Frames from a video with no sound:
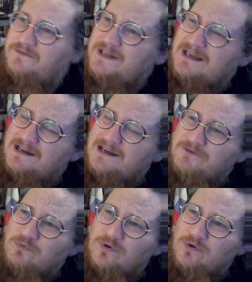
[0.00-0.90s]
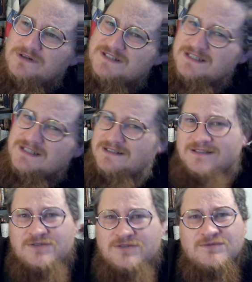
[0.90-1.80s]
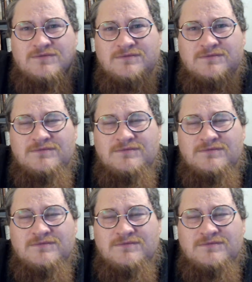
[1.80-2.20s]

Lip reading: any kind of award seeks to